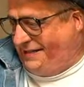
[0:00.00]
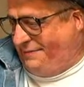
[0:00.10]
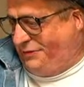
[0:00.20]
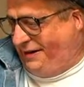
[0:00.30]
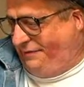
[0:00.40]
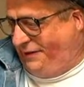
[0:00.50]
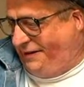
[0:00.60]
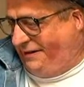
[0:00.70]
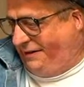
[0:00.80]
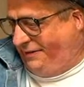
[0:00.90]
I'm trying to
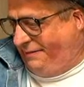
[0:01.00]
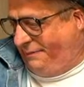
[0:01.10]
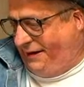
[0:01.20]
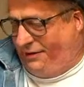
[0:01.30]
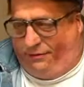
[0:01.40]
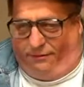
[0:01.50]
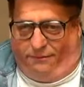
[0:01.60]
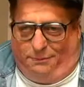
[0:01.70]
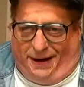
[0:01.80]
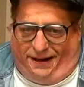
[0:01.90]
figure out my own
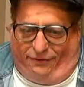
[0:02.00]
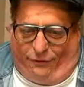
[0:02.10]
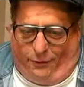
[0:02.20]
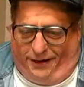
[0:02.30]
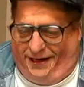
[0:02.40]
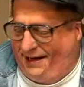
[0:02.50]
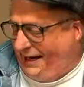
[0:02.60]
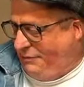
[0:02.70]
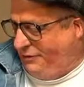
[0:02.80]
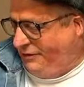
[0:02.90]
path forward. I can't
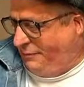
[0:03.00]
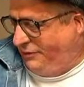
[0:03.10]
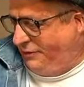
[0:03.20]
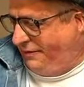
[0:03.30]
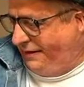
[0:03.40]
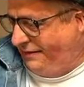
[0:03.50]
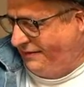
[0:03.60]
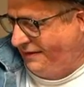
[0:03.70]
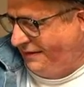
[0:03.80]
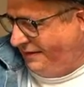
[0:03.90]
keep doing these mystery
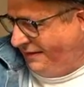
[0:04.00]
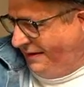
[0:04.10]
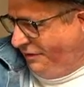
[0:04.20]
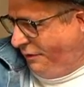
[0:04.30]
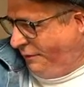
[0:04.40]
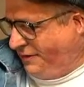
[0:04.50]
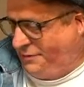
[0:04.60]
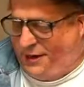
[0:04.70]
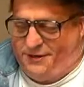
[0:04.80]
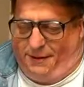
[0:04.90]
things. And no one wants to
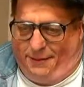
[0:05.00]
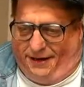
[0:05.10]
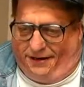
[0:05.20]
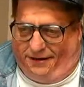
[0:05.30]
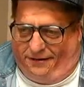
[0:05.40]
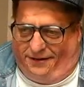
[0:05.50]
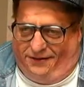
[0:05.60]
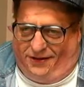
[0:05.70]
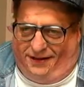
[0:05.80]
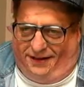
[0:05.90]
watch me make art
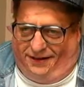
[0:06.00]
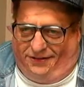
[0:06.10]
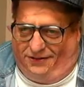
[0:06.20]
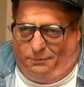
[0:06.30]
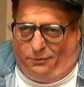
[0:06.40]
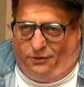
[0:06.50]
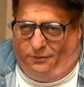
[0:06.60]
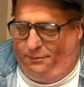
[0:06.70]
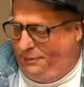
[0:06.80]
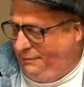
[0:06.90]
because I think it just bores
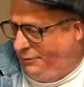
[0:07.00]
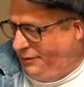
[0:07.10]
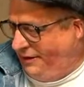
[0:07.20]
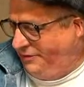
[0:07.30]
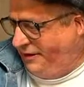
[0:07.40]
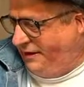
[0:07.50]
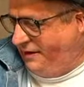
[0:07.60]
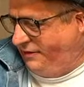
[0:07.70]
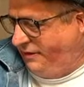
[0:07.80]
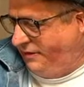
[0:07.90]
people when I try
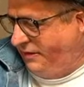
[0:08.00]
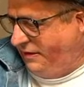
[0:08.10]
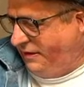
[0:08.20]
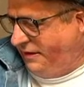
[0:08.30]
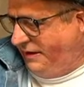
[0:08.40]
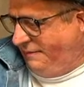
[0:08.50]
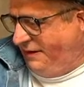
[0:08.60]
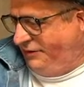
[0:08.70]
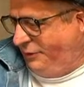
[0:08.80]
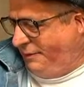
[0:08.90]
it. So I'm
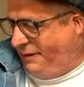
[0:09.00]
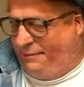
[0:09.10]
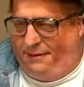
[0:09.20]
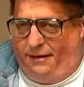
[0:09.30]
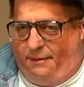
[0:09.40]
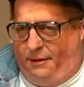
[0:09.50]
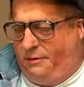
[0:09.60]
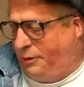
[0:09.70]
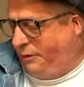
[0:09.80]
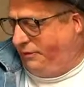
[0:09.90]
not sure. I'm gonna do
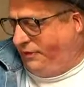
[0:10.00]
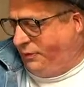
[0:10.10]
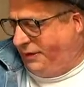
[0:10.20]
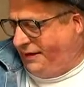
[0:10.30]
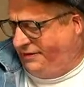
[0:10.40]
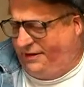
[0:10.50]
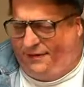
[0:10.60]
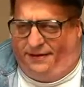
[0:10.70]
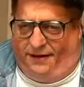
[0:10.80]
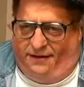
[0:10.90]
more review kind of stuff,
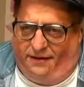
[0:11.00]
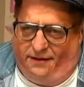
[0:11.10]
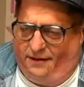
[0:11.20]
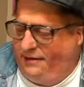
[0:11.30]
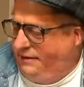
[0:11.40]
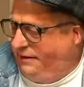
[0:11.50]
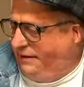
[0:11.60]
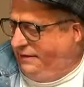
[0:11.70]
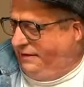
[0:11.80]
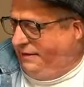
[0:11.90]
I think,
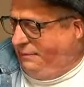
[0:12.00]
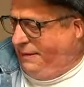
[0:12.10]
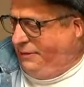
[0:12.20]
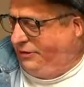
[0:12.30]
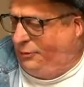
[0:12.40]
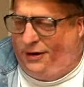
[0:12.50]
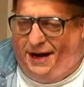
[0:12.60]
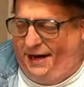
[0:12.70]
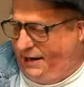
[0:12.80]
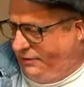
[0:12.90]
and maybe just more
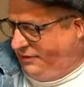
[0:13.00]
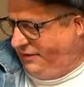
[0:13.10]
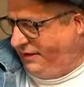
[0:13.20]
hangouts.